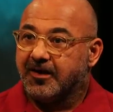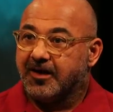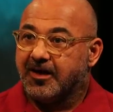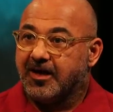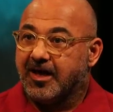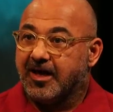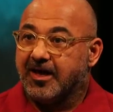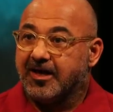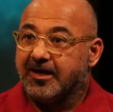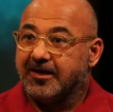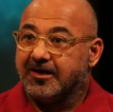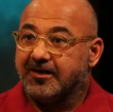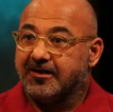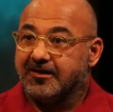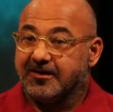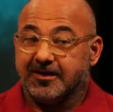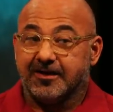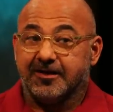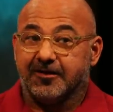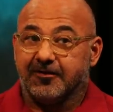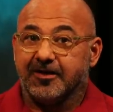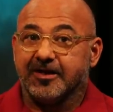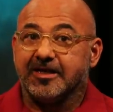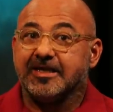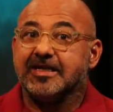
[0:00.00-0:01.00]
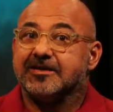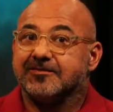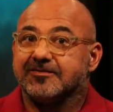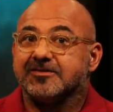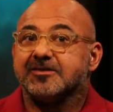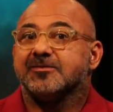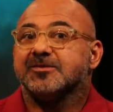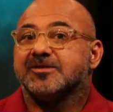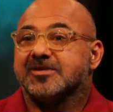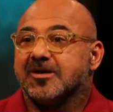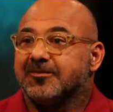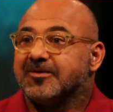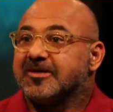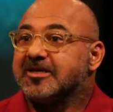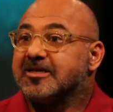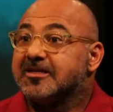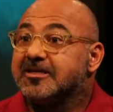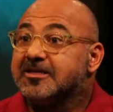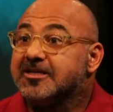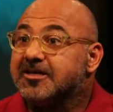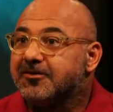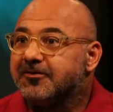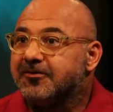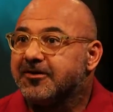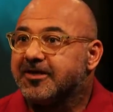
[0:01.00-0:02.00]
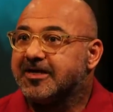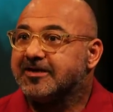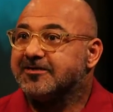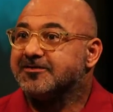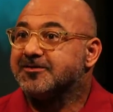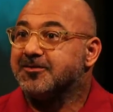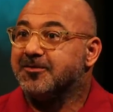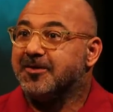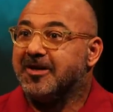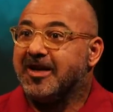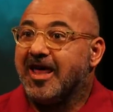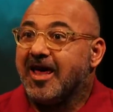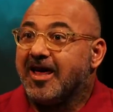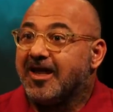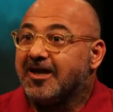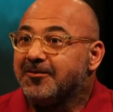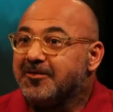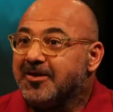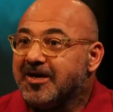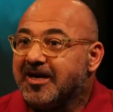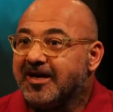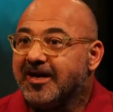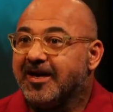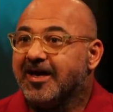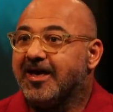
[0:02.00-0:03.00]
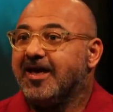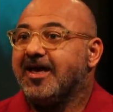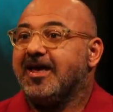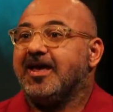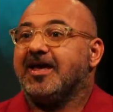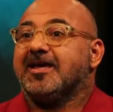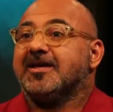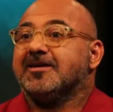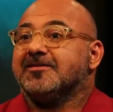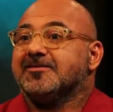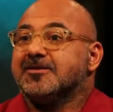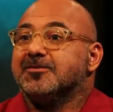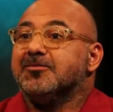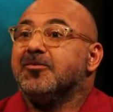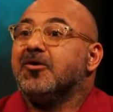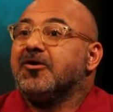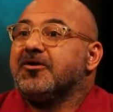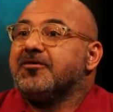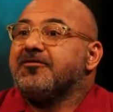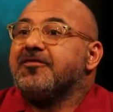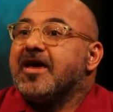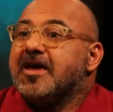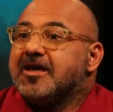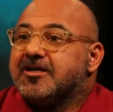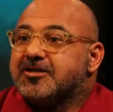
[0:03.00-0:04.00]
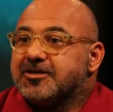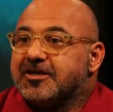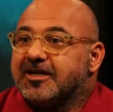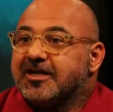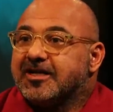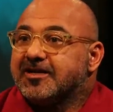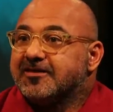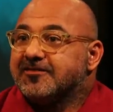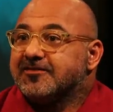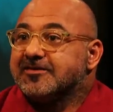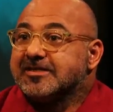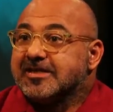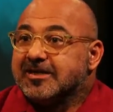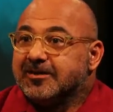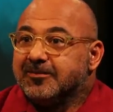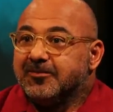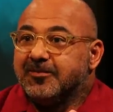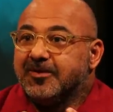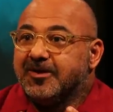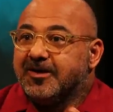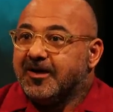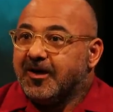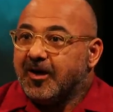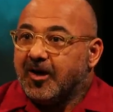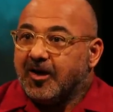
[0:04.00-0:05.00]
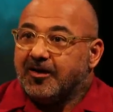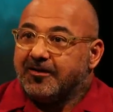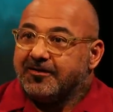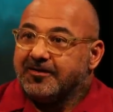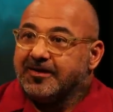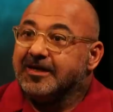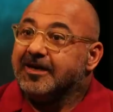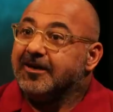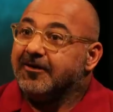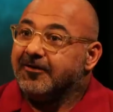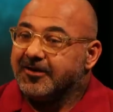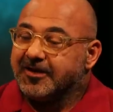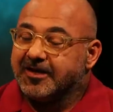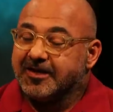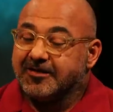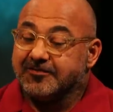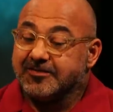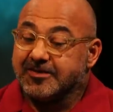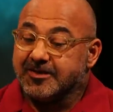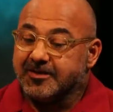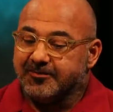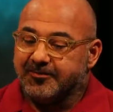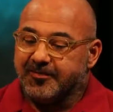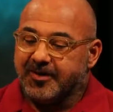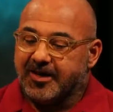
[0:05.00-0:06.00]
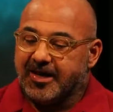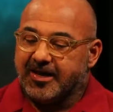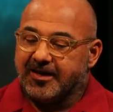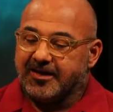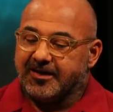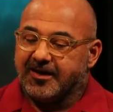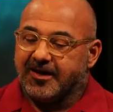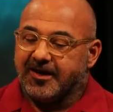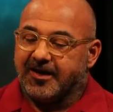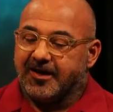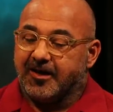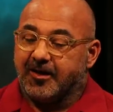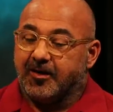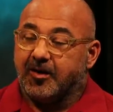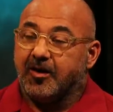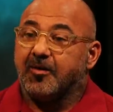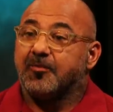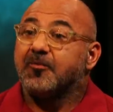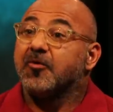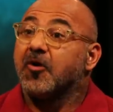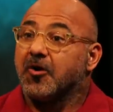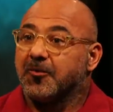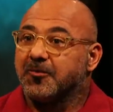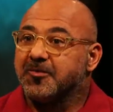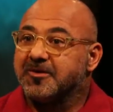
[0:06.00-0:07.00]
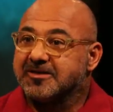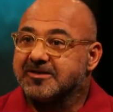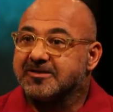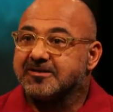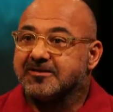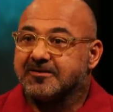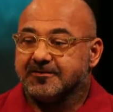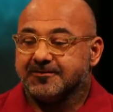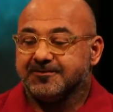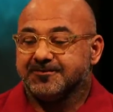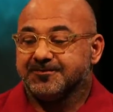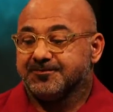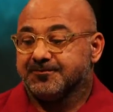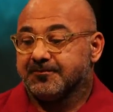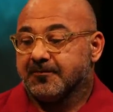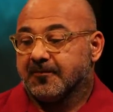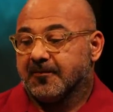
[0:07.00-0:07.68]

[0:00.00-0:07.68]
And, absolutely. You know, it gives them something to do. It gives them an enemy. It gives them motivation. It gives them, you know, it gives them a uh, a purpose. Purpose.